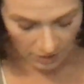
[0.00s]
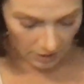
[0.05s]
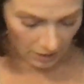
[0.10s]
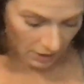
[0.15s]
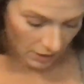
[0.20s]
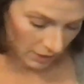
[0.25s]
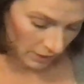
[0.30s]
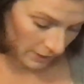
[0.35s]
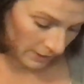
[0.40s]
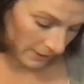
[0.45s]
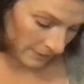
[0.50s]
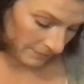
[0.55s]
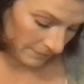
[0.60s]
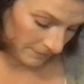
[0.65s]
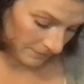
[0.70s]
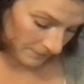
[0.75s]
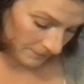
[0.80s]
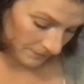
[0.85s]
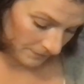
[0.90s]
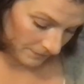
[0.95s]
Um,
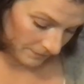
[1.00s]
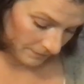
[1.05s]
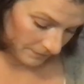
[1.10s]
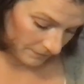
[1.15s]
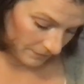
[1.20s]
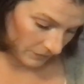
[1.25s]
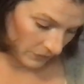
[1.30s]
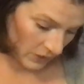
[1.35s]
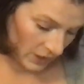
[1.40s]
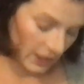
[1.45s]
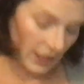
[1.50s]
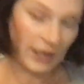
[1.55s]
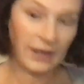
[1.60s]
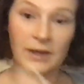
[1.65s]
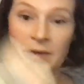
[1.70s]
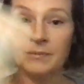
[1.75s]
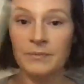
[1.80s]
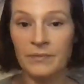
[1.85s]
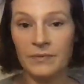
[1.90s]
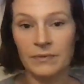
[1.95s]

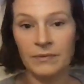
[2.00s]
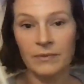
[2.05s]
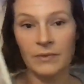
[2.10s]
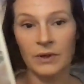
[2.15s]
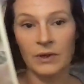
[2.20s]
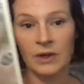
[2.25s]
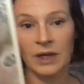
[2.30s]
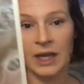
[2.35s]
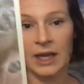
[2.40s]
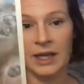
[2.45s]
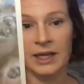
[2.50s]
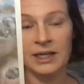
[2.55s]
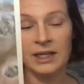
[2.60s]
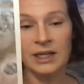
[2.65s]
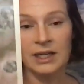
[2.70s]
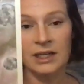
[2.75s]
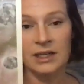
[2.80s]
yeah. Okay.